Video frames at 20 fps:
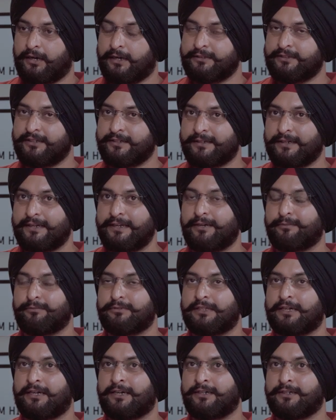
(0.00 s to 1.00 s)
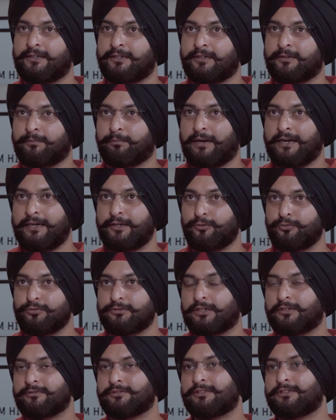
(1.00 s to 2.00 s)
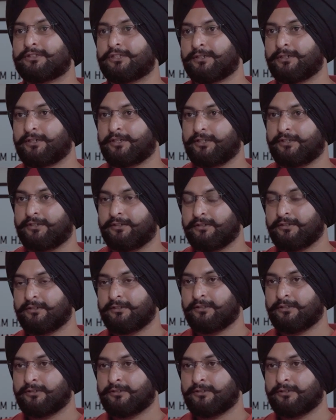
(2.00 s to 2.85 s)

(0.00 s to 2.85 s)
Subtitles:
And they claimed that by 2030,